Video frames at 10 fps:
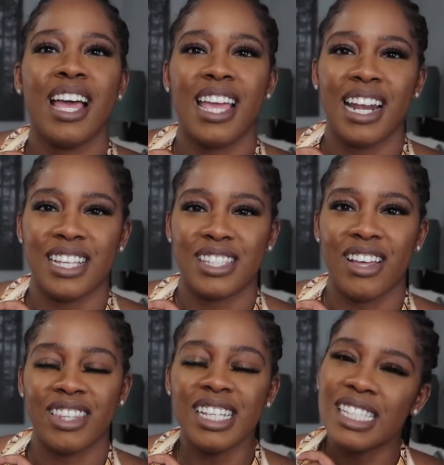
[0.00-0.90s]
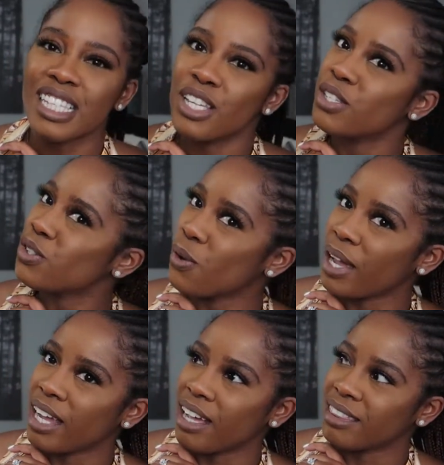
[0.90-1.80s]
and I saw these so
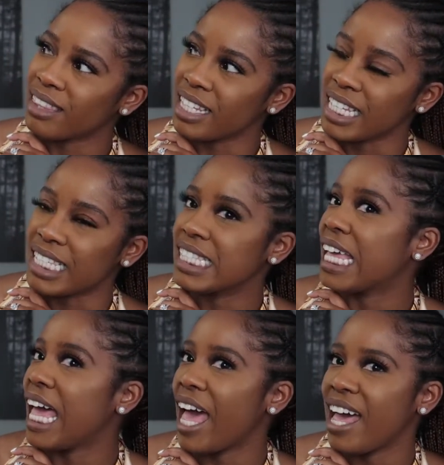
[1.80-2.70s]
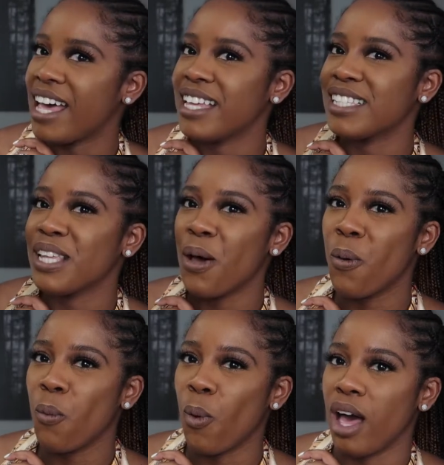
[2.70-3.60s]
I got these
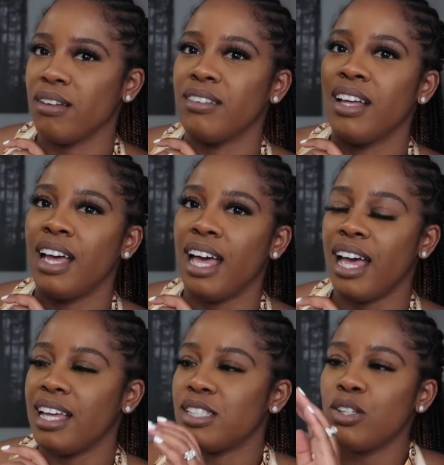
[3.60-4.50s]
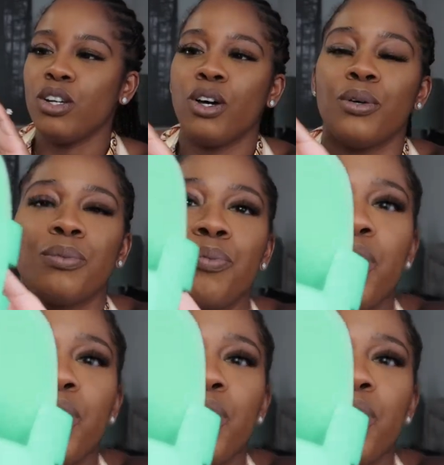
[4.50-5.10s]
as well as you know